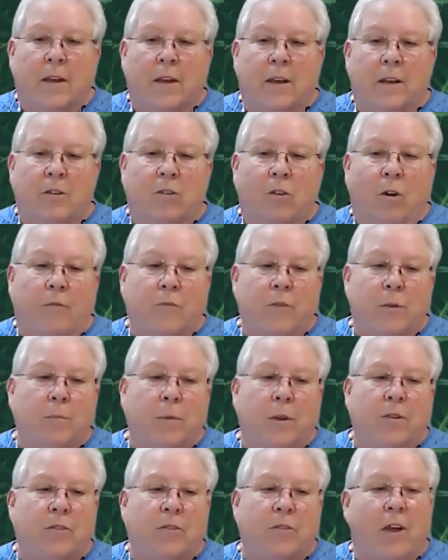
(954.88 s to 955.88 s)
It's often
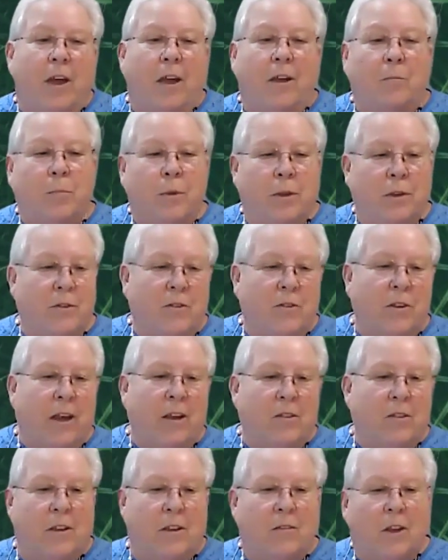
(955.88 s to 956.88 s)
been said
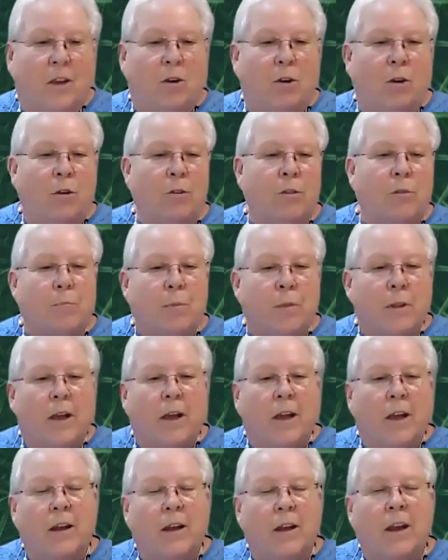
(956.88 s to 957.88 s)
that the earth
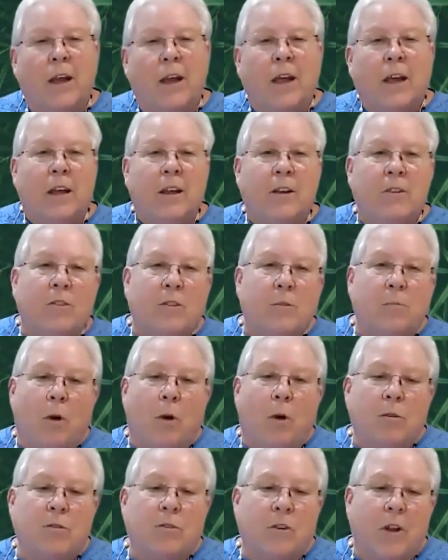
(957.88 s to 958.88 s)
plane is the
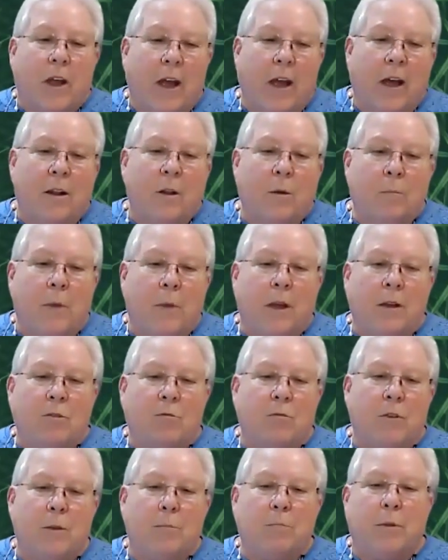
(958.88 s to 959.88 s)
most elementary